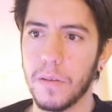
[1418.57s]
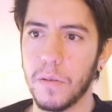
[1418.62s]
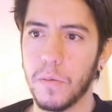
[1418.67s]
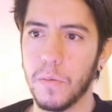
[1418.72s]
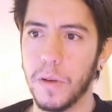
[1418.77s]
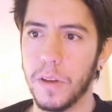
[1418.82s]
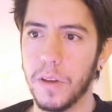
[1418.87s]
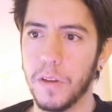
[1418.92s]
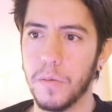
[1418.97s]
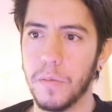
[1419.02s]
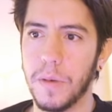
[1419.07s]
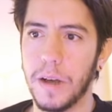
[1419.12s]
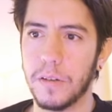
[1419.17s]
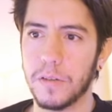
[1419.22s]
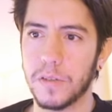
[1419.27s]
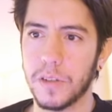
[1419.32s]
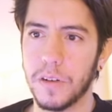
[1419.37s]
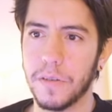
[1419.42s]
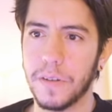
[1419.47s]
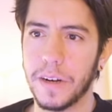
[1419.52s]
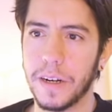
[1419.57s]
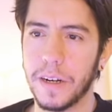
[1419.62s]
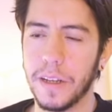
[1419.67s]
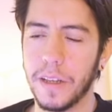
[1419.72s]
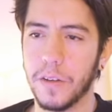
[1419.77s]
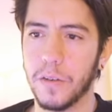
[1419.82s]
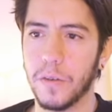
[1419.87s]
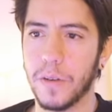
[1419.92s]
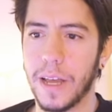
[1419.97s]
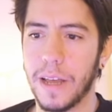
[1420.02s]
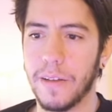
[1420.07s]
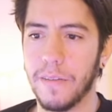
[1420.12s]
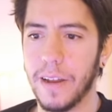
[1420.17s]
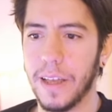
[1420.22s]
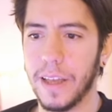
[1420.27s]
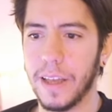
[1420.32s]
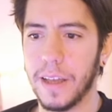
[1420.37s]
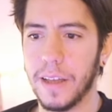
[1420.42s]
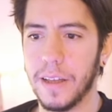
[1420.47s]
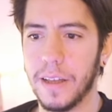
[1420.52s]
when you mouse over, it could have
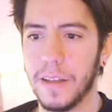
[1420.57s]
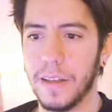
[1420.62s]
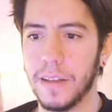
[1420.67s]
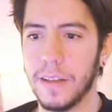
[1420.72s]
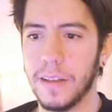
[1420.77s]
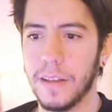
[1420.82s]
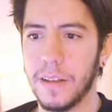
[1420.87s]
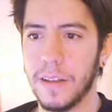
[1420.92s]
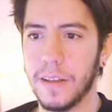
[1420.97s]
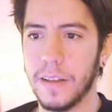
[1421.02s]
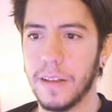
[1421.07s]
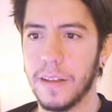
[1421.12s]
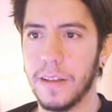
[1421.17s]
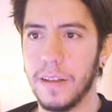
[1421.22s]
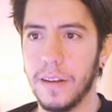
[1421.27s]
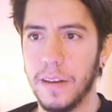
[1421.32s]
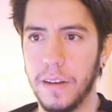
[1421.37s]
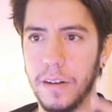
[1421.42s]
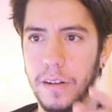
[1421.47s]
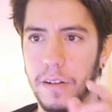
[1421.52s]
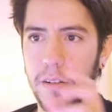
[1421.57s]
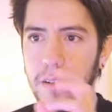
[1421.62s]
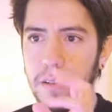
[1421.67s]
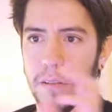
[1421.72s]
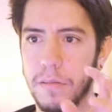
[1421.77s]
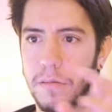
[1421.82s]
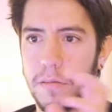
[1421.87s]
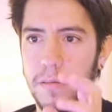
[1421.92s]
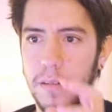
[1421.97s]
like a little